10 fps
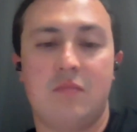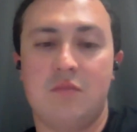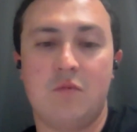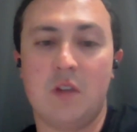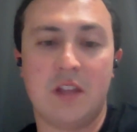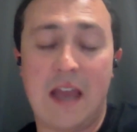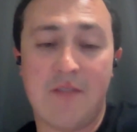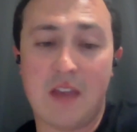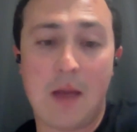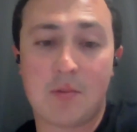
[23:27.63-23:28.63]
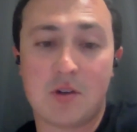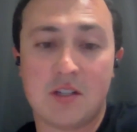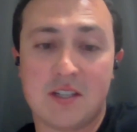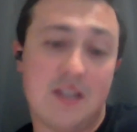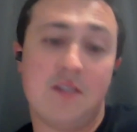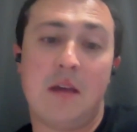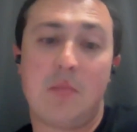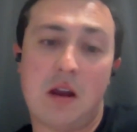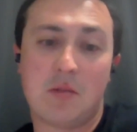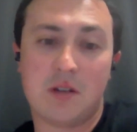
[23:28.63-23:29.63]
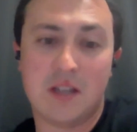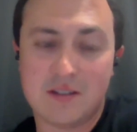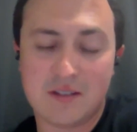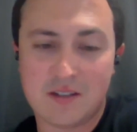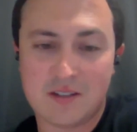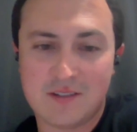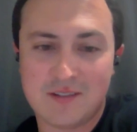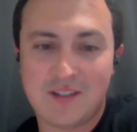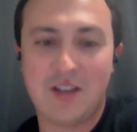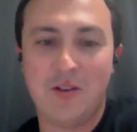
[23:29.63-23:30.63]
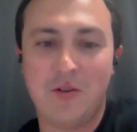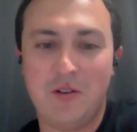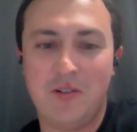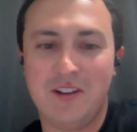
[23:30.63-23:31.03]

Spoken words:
really have the option to sell that property to recoup